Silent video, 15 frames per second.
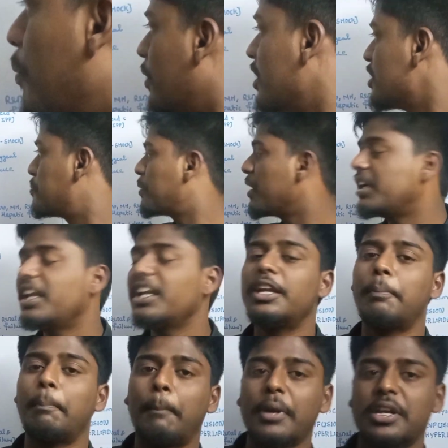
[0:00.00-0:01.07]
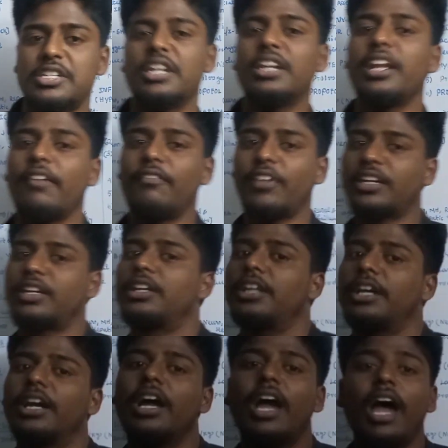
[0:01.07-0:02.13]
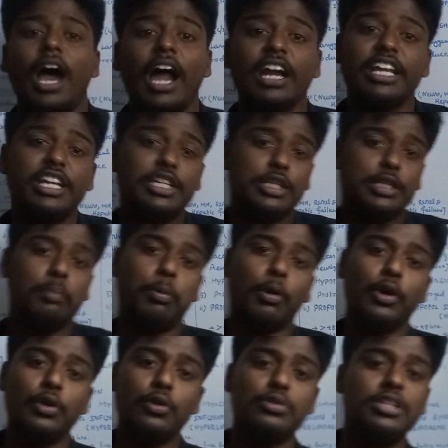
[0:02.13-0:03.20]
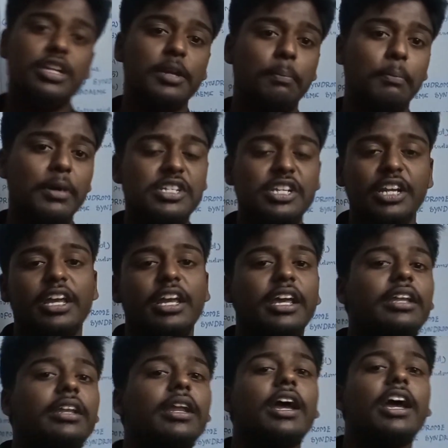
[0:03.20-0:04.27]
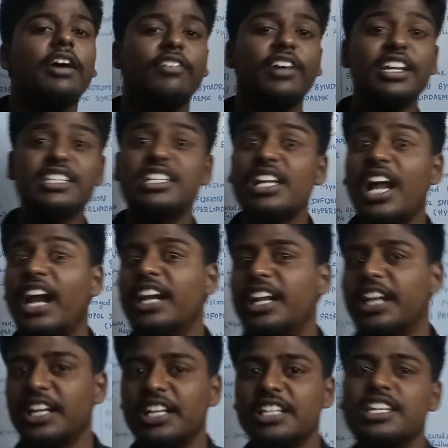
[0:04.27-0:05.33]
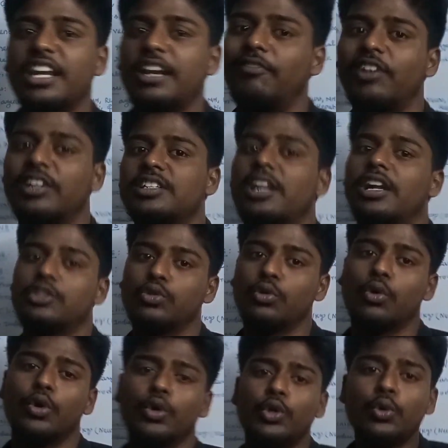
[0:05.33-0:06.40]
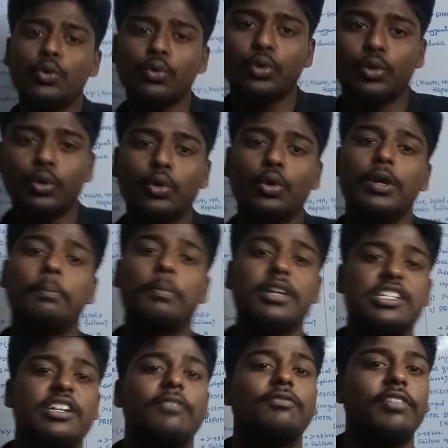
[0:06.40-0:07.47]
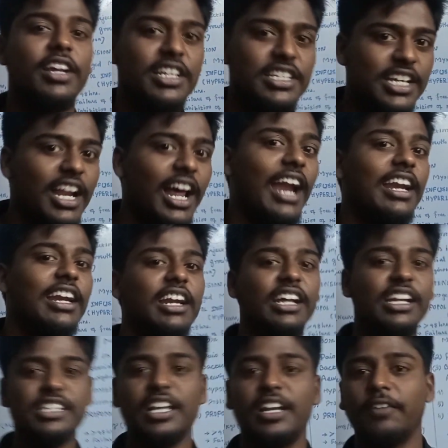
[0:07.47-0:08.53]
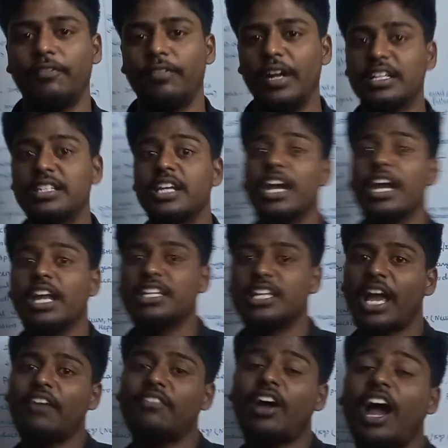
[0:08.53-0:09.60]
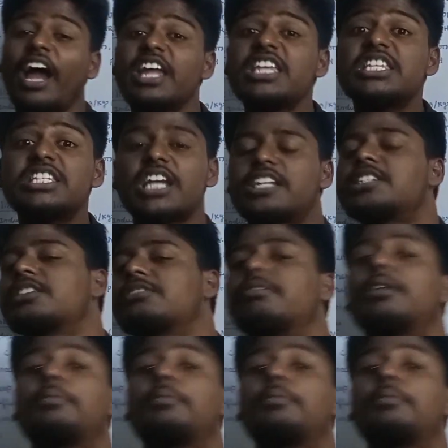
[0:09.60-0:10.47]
respiratory depression effect, and it produced depression in pharyngeal and laryngeal reflexes also. Due to depression of pharyngeal and laryngeal reflex, it have high chances for